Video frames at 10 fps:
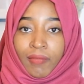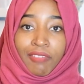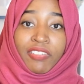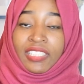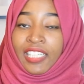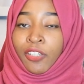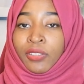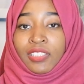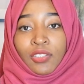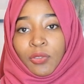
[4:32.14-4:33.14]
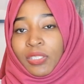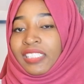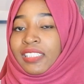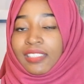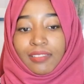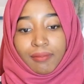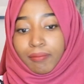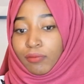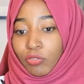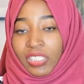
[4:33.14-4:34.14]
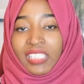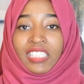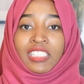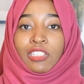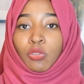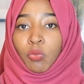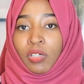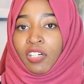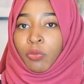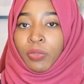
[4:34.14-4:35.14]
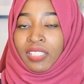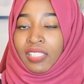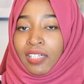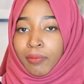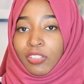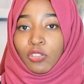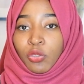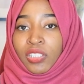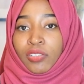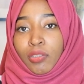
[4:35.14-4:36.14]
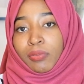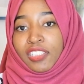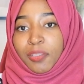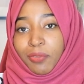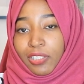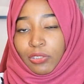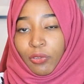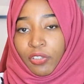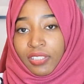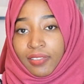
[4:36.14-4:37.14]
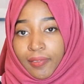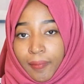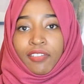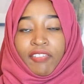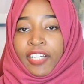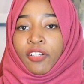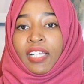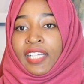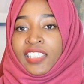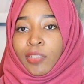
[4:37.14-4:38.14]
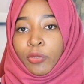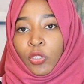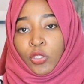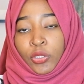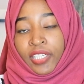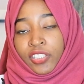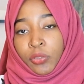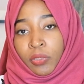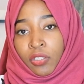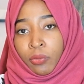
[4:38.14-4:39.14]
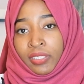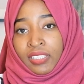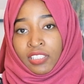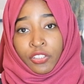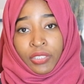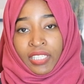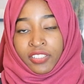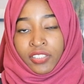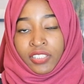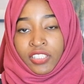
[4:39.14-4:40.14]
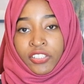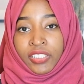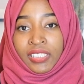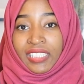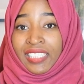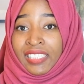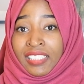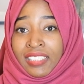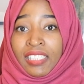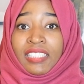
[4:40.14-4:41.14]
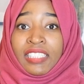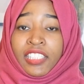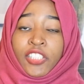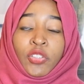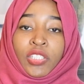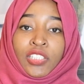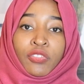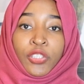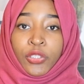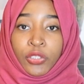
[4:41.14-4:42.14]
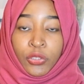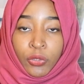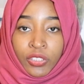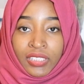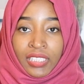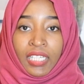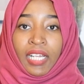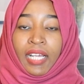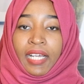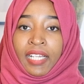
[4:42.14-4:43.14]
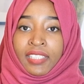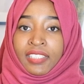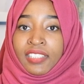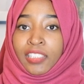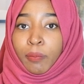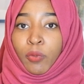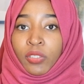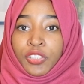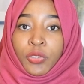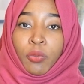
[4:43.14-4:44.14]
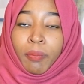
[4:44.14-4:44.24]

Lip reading: fit out, so it's really easy to work with the drawings from this point on. The final item we also get to work with in the 300 series is detailed drawings for your doors, and this is both your